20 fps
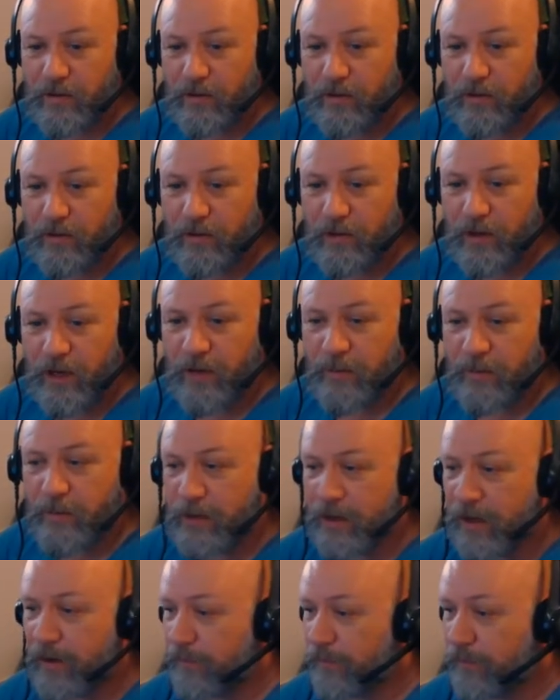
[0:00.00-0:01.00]
NBN
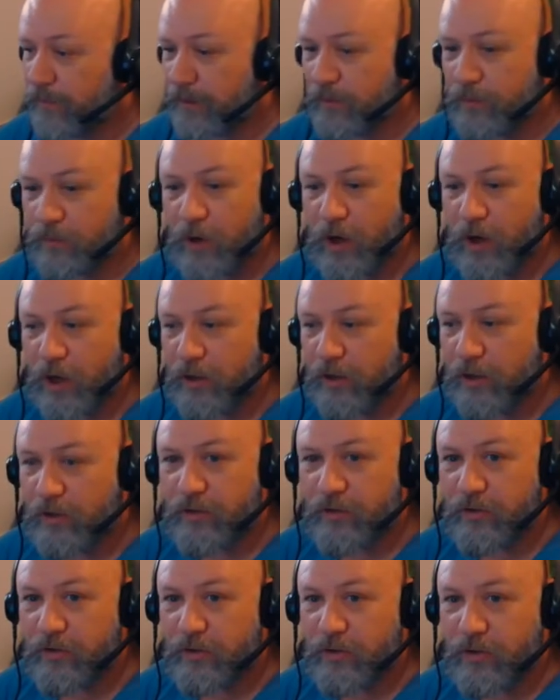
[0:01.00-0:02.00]
fixed wireless.
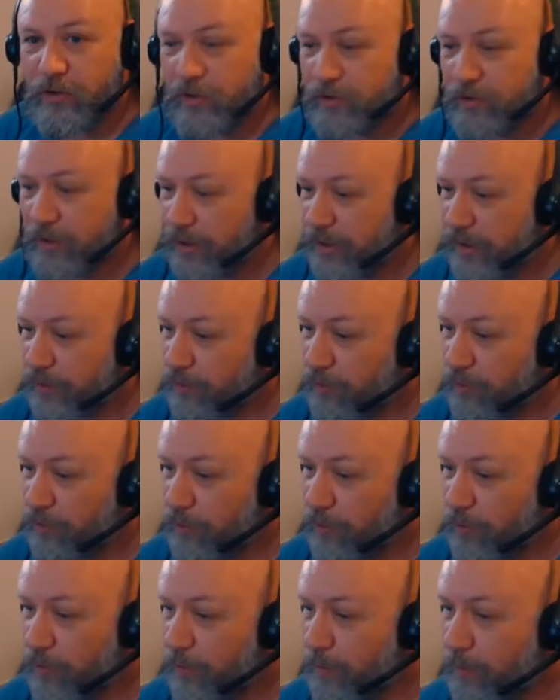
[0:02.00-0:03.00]
So let's do one
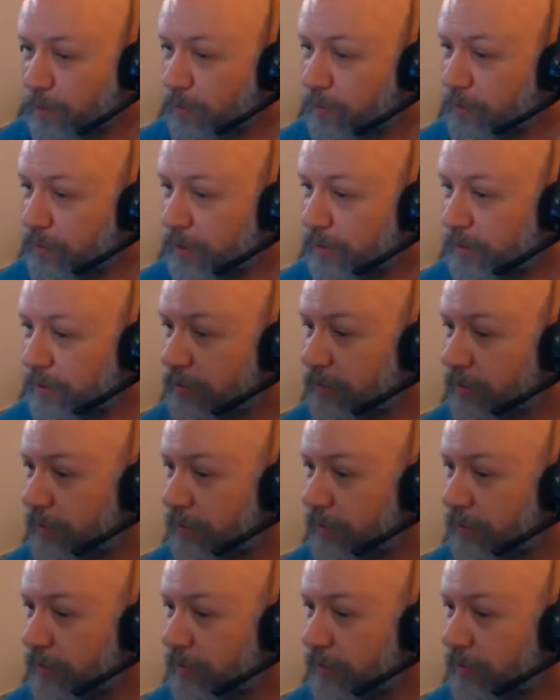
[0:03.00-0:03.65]
more test.